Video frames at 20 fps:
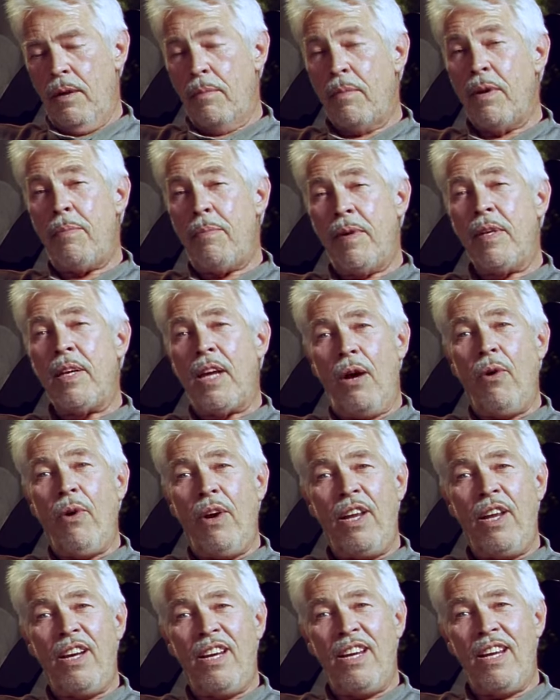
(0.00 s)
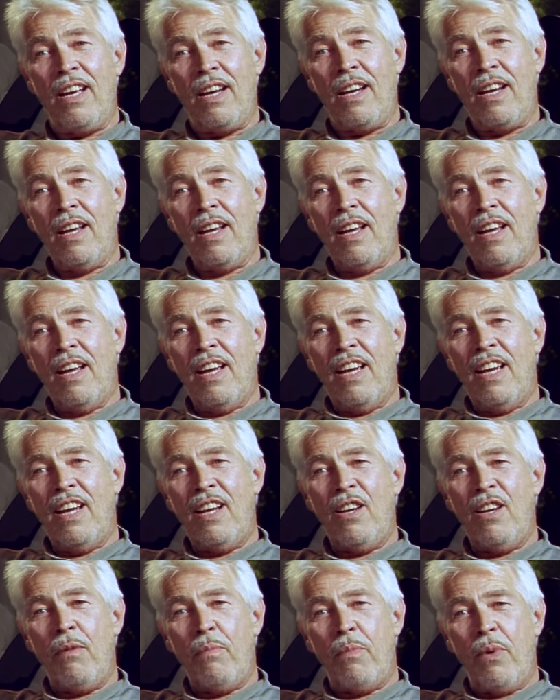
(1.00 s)
But Garrett, he did
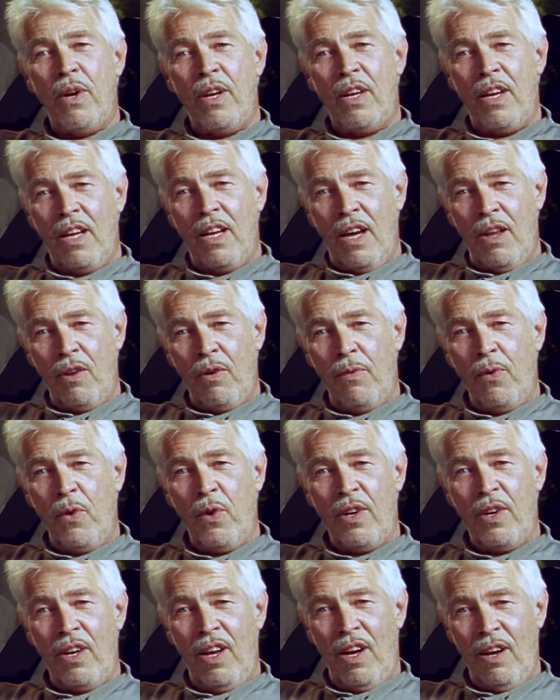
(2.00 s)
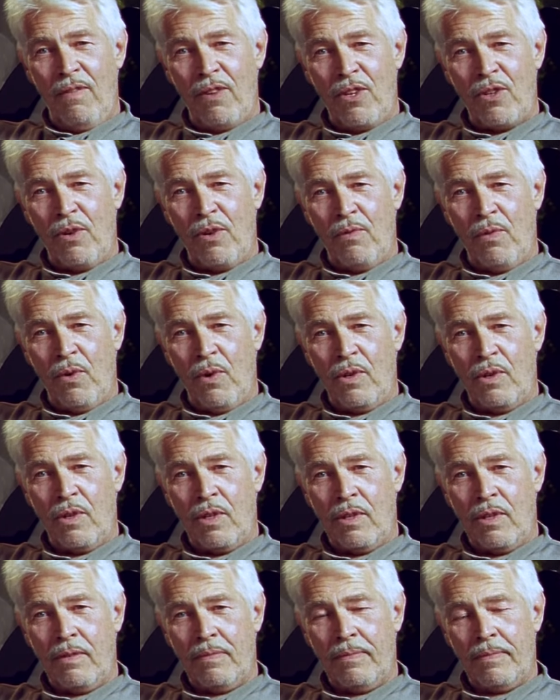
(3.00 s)
put it together for a television version.